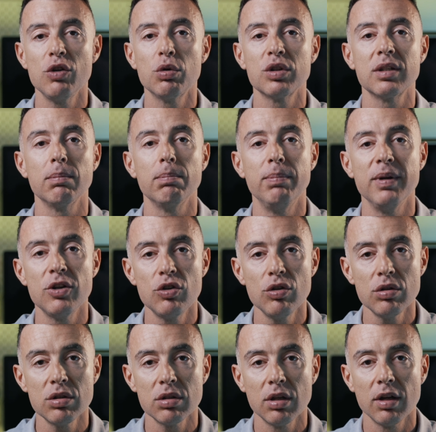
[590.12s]
was
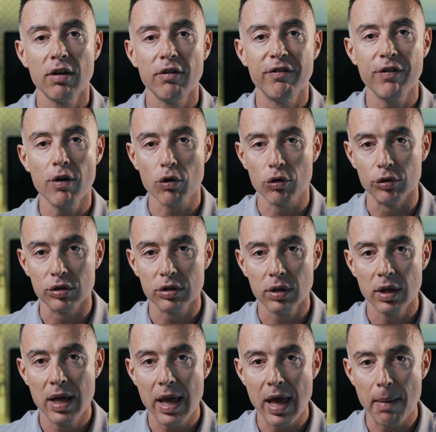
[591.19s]
ambitious, focused,
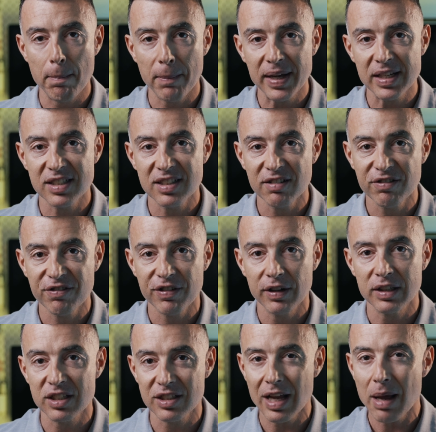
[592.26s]
and must have
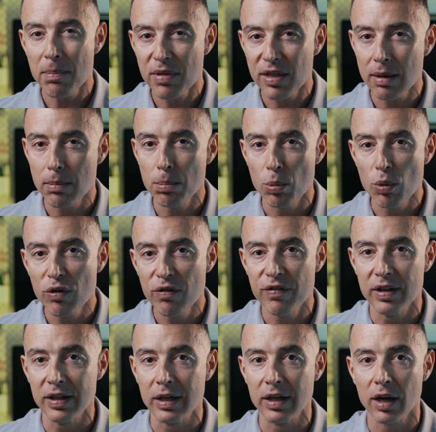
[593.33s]
felt something
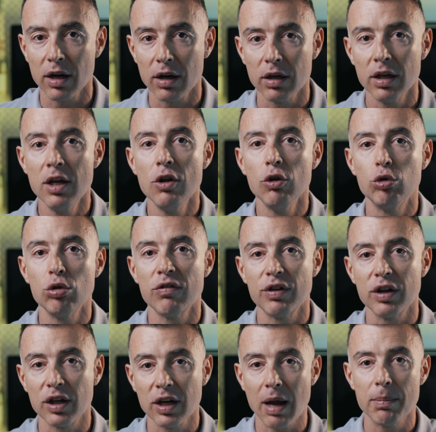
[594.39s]
moving in her to
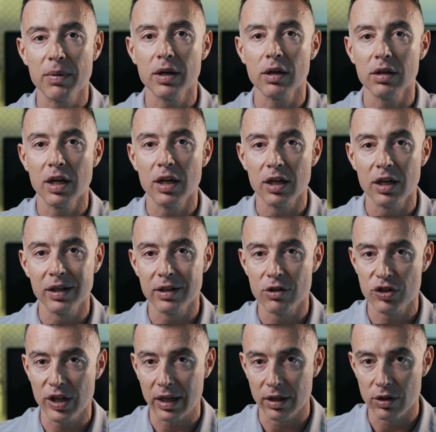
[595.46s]
overcome her early
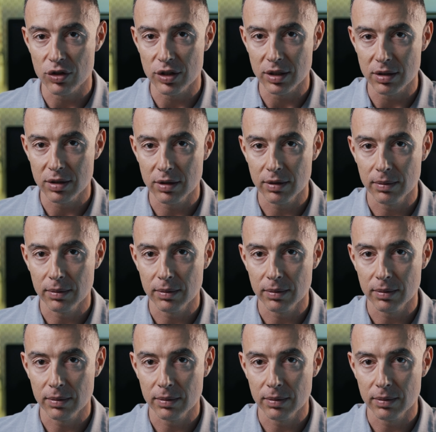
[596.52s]
challenges.